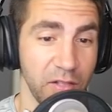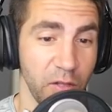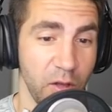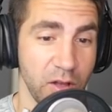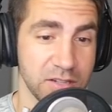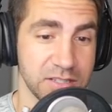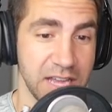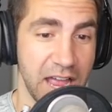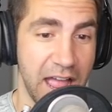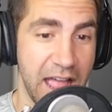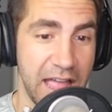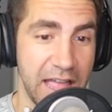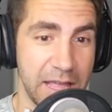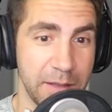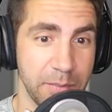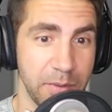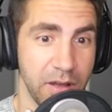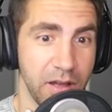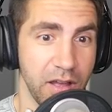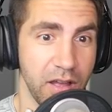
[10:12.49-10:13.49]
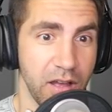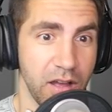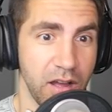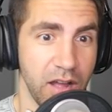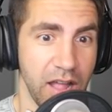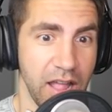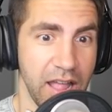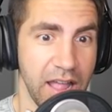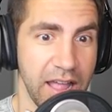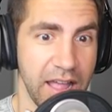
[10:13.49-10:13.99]
long time,
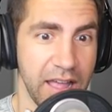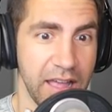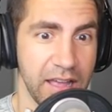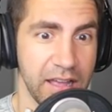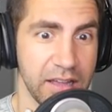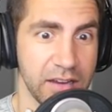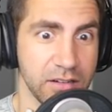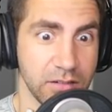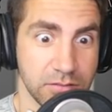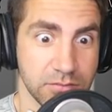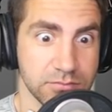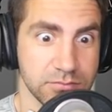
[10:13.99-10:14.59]
and